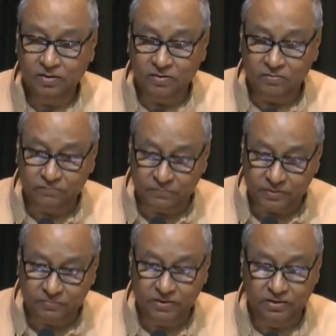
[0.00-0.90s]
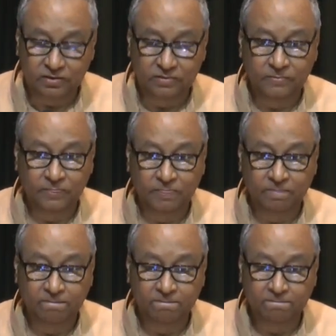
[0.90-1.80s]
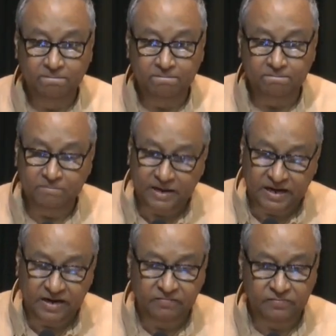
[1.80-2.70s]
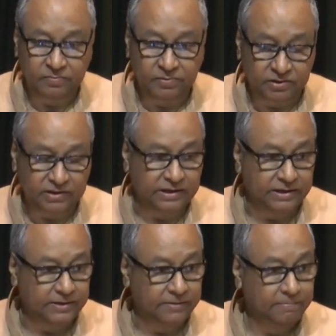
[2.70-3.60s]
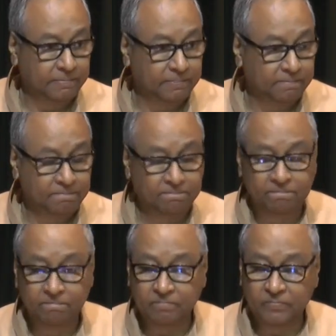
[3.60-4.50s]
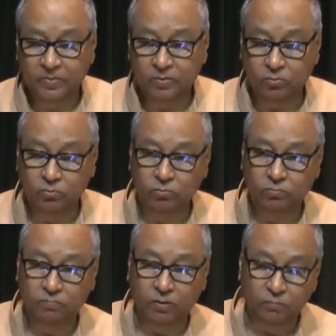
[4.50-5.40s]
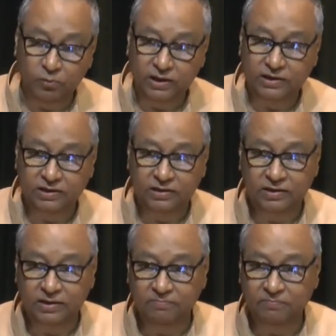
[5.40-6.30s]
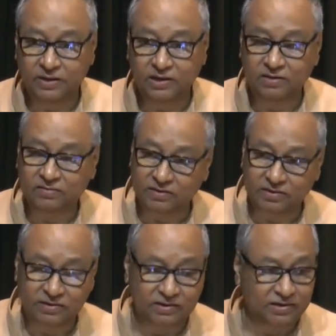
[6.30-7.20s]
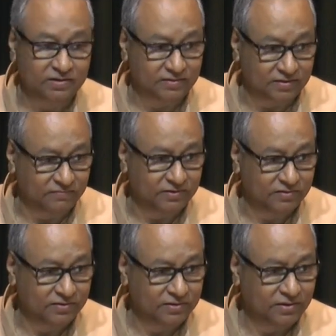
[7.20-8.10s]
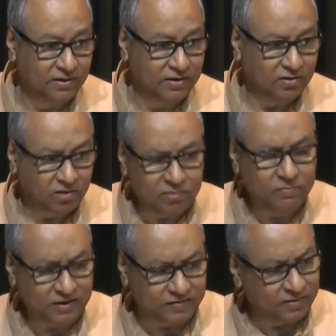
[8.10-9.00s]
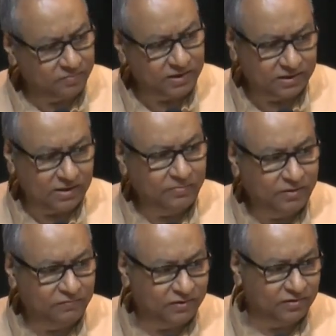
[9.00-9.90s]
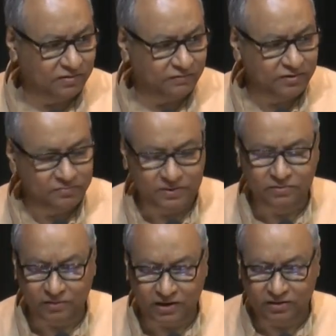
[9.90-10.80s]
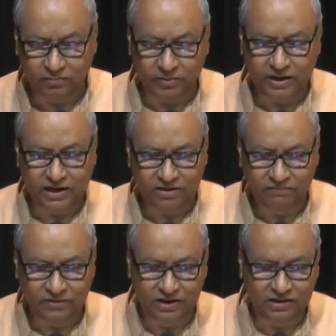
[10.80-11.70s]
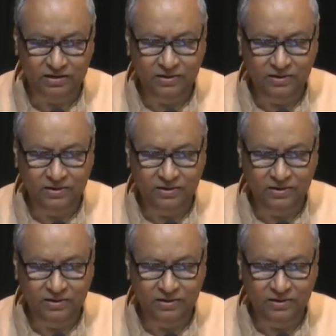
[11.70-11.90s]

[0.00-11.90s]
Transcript: of people, mainly from North India, who populated the Imperial Secretariat Service. God bless them, they had come in for service, but the way I felt,